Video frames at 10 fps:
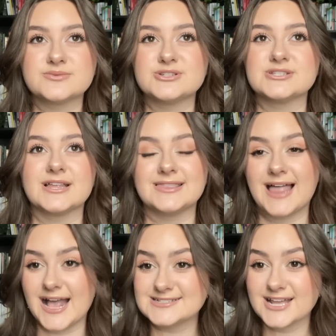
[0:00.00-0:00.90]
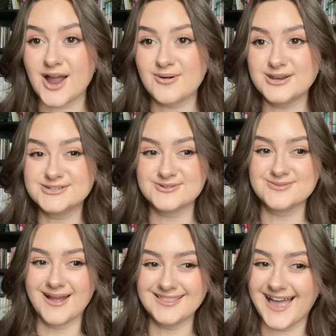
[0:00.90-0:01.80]
which is the last thing I want to do with
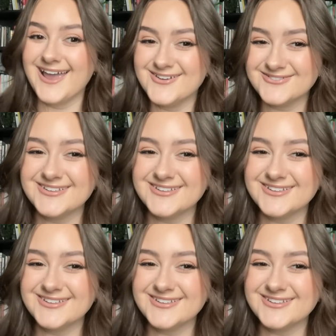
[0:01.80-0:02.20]
my life.